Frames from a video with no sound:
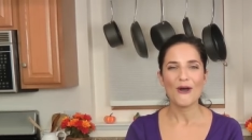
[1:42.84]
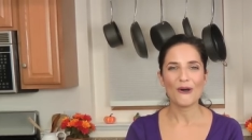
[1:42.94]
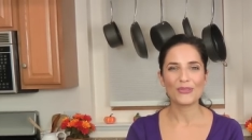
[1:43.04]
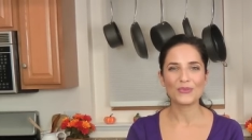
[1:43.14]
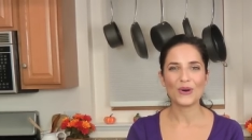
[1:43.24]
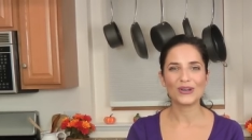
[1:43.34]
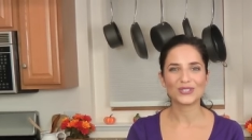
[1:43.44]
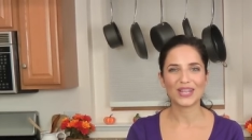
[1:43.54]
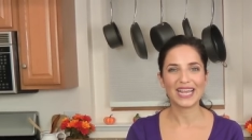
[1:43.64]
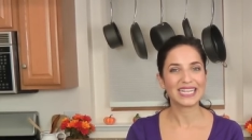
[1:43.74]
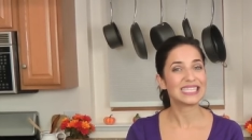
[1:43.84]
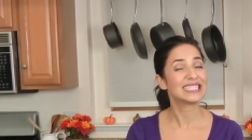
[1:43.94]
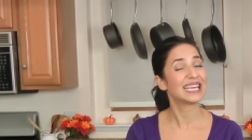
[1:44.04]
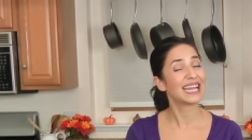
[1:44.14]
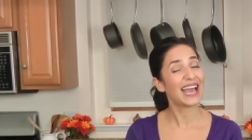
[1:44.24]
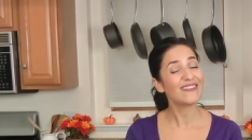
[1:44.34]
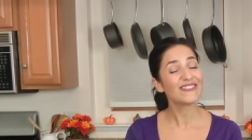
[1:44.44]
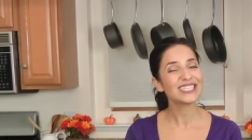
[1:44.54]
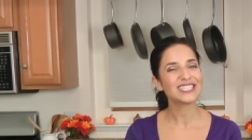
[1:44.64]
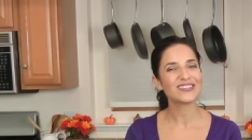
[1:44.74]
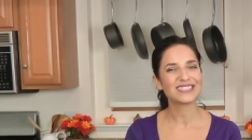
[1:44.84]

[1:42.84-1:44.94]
on the wall so that I can see it every single